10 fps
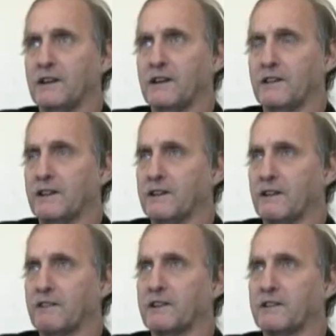and then
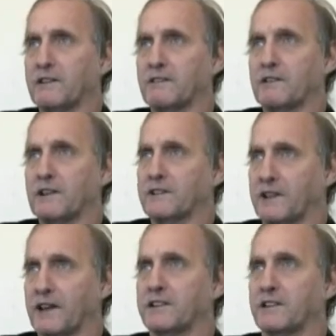I went to
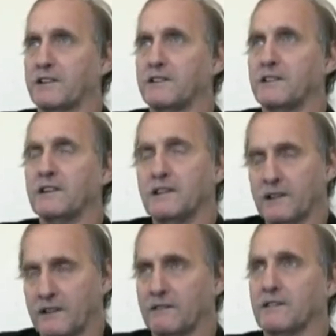reassess and
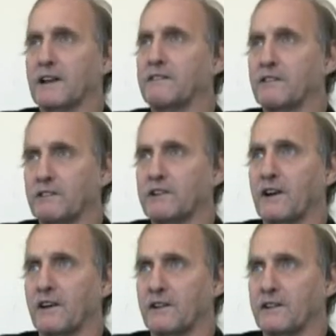labeled
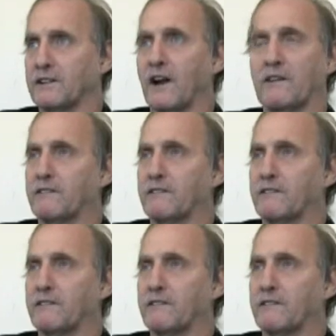retarded.